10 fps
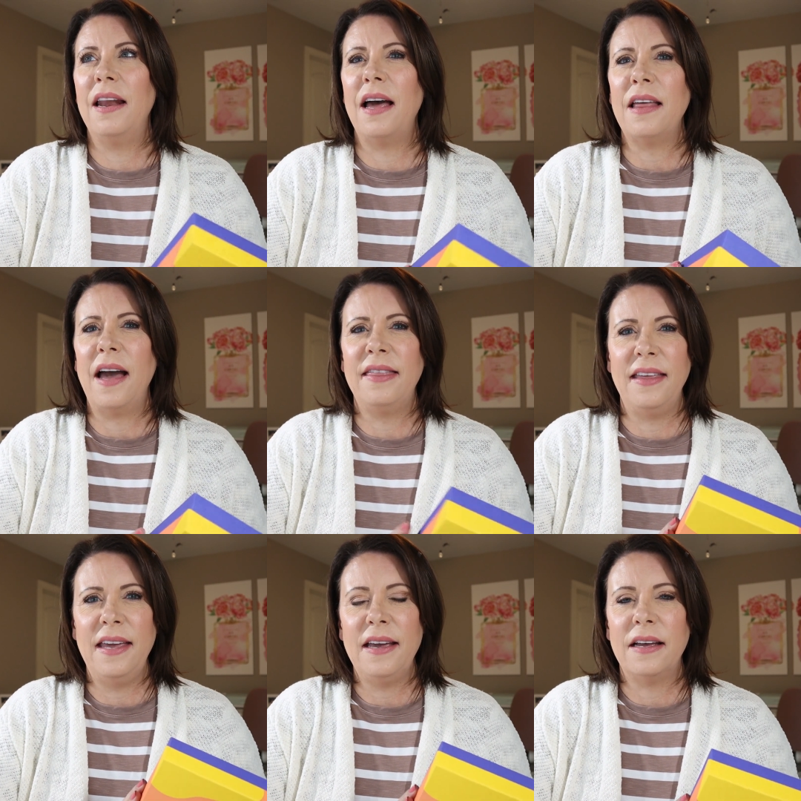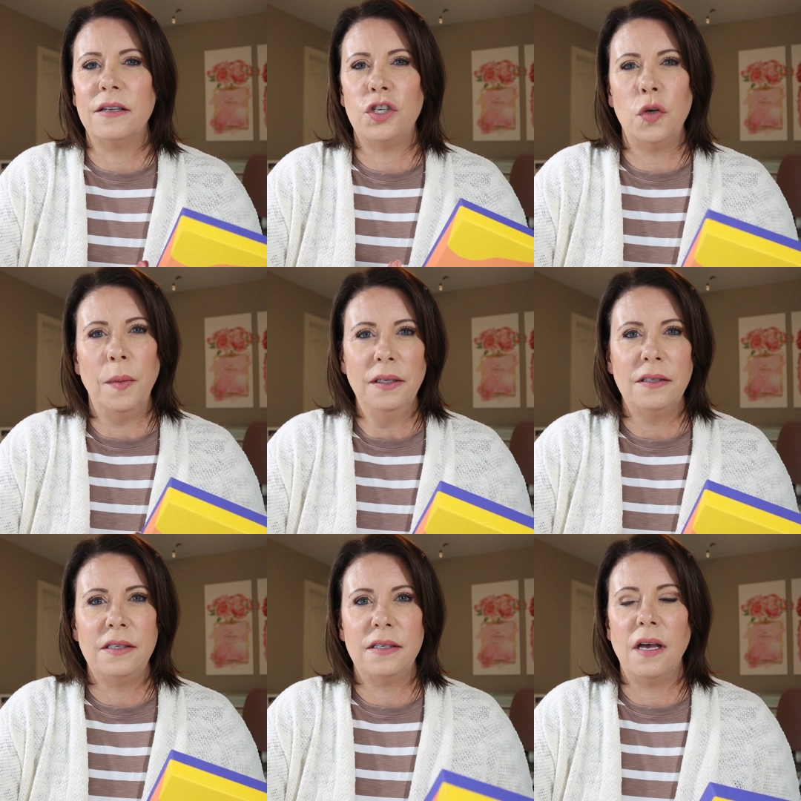and I, I think two
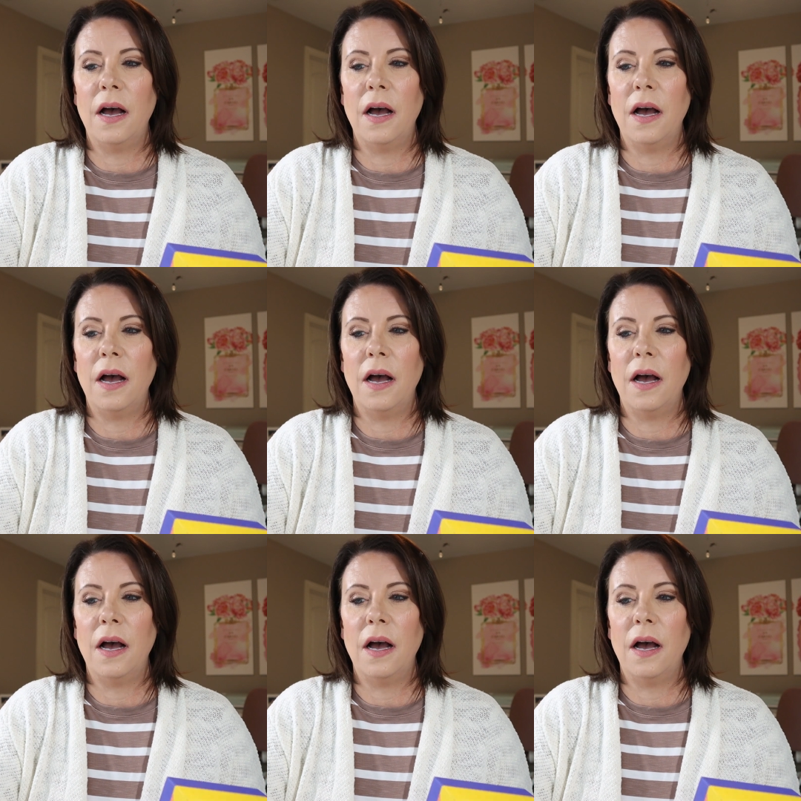months.